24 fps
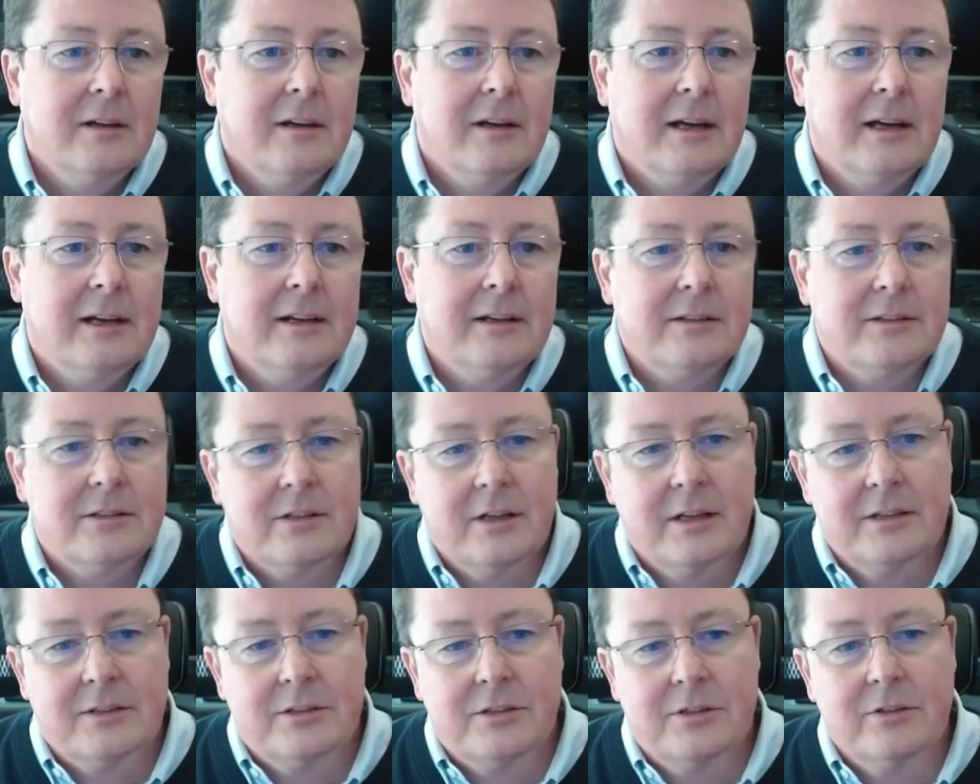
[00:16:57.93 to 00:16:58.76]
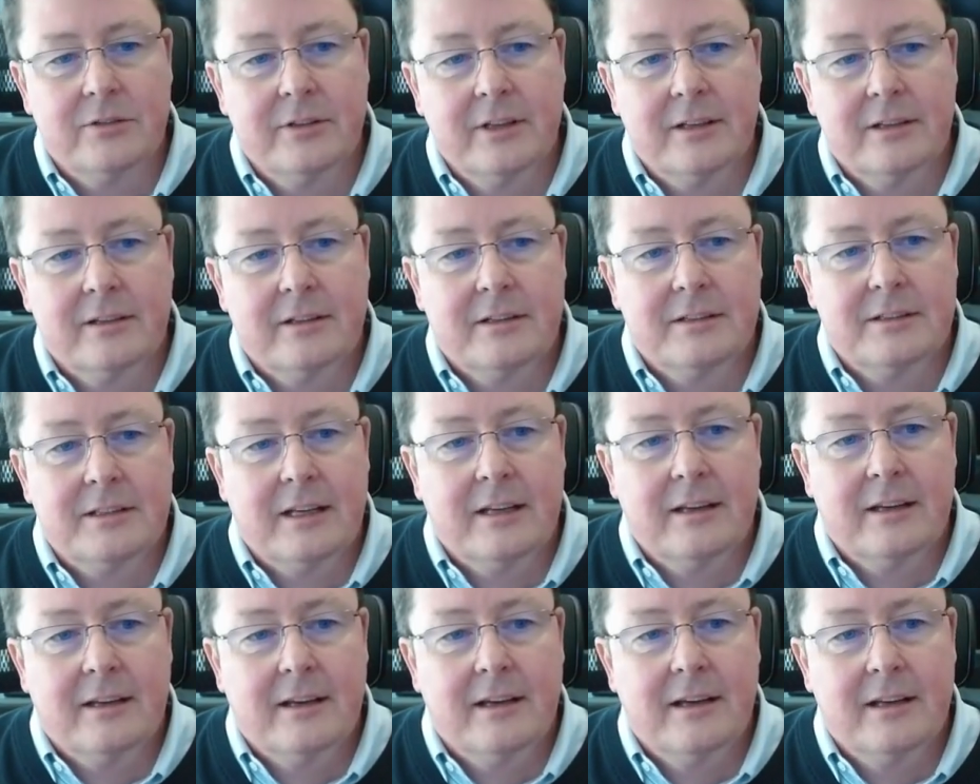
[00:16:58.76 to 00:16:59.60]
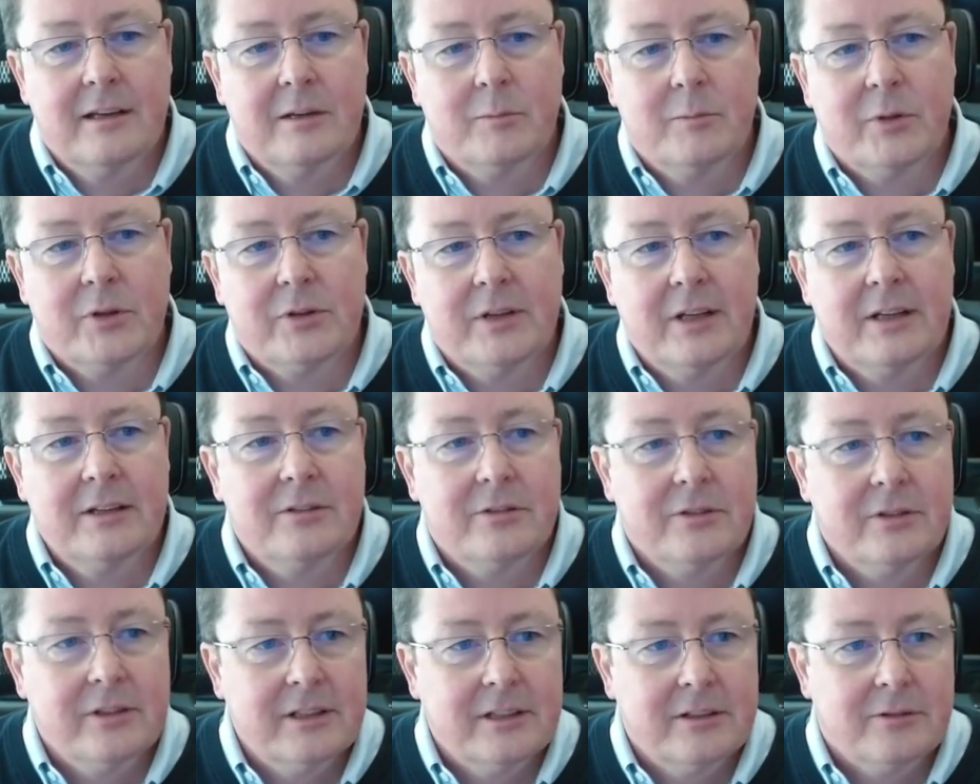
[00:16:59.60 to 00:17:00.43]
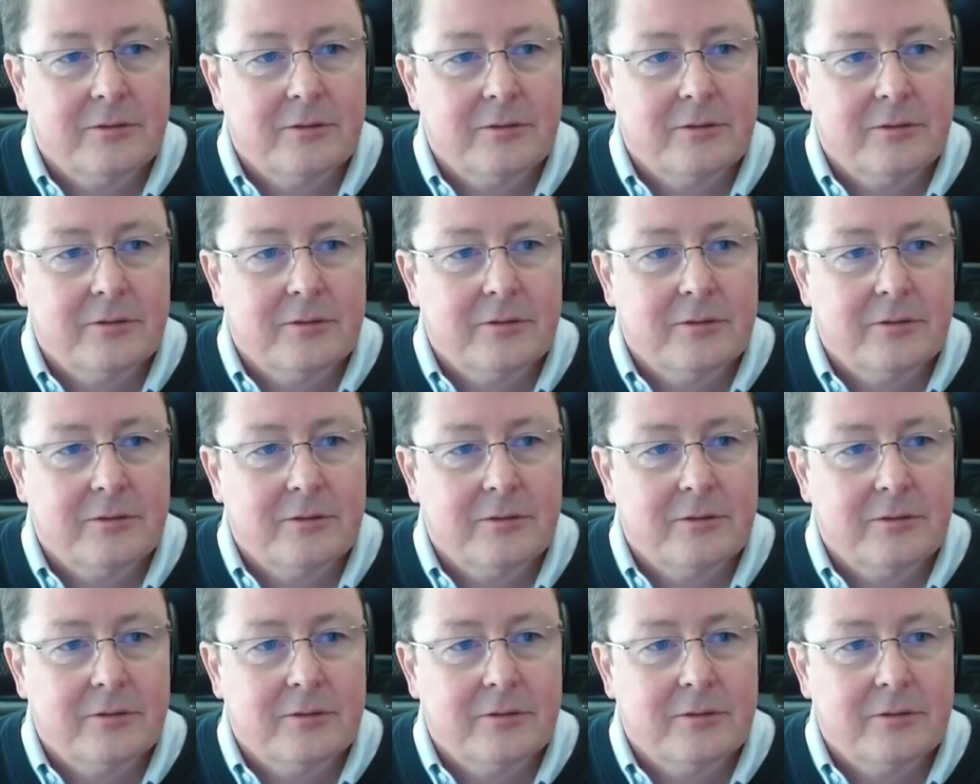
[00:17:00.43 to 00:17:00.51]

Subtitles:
And it's doing it a day ahead, but then doing it